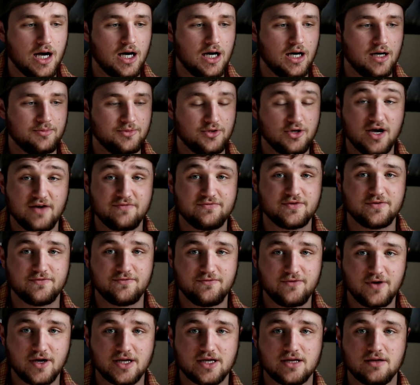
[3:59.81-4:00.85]
You have the
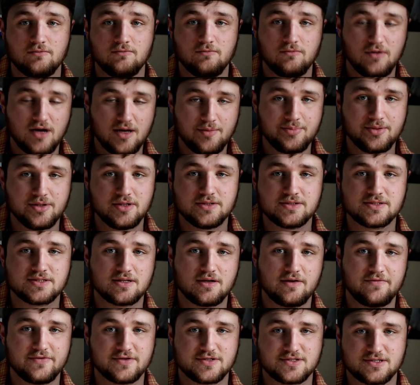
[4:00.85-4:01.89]
fucking
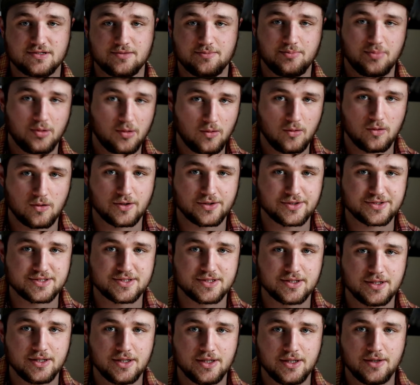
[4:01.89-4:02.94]
weapons of a
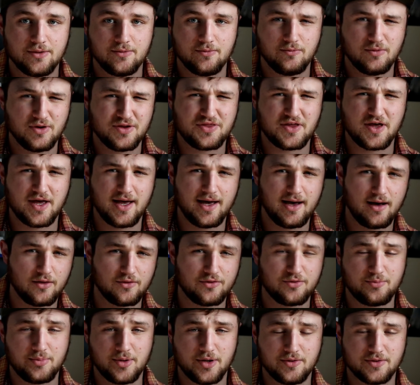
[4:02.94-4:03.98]
support with a
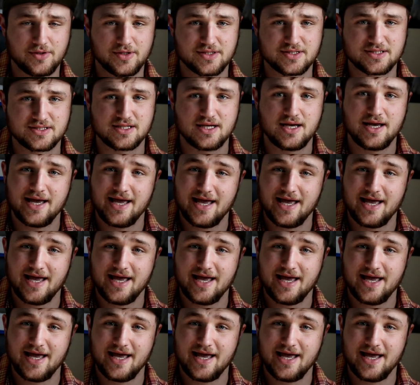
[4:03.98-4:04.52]
health bonus.